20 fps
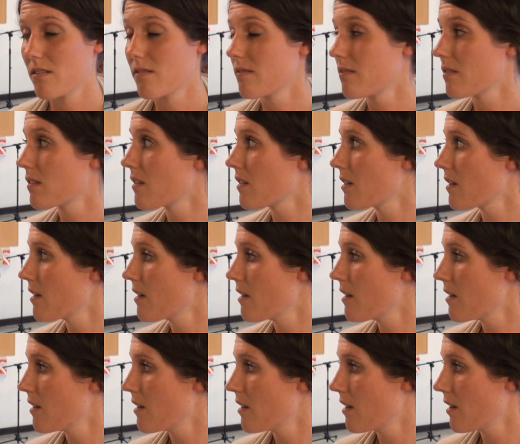
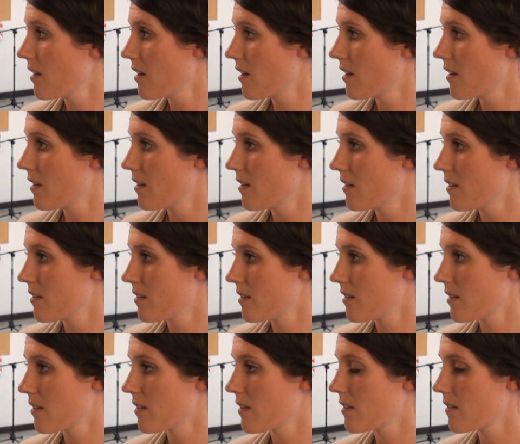
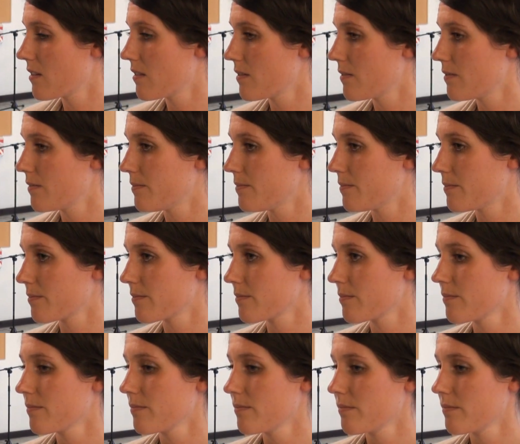This person isn't speaking.